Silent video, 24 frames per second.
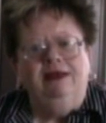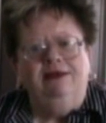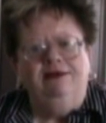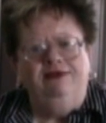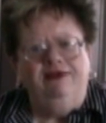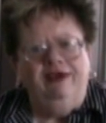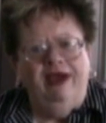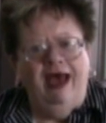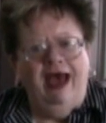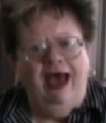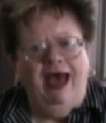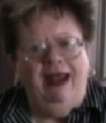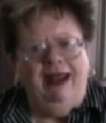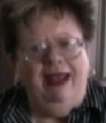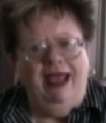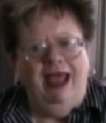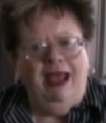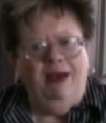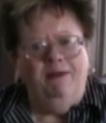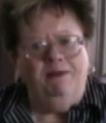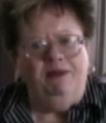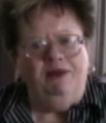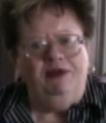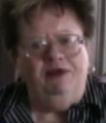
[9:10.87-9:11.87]
Dot
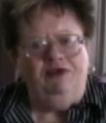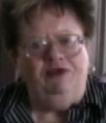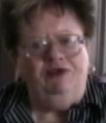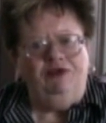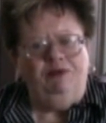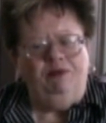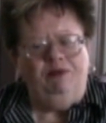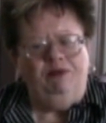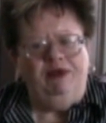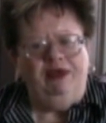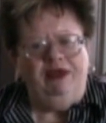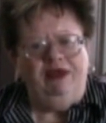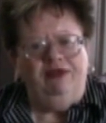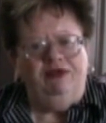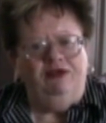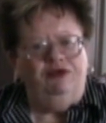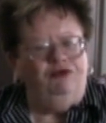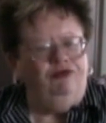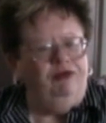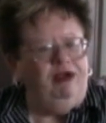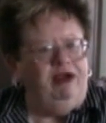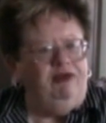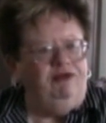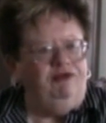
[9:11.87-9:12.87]
happened to be the
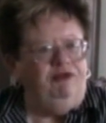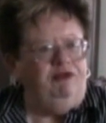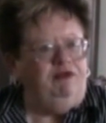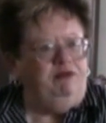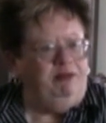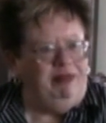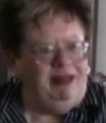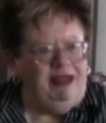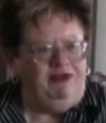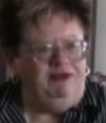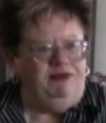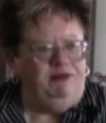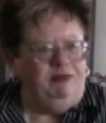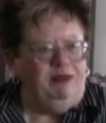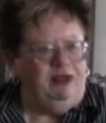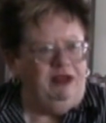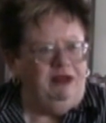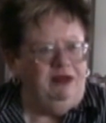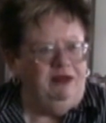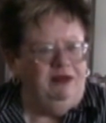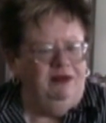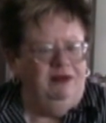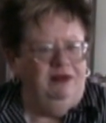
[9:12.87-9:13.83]
director of placement.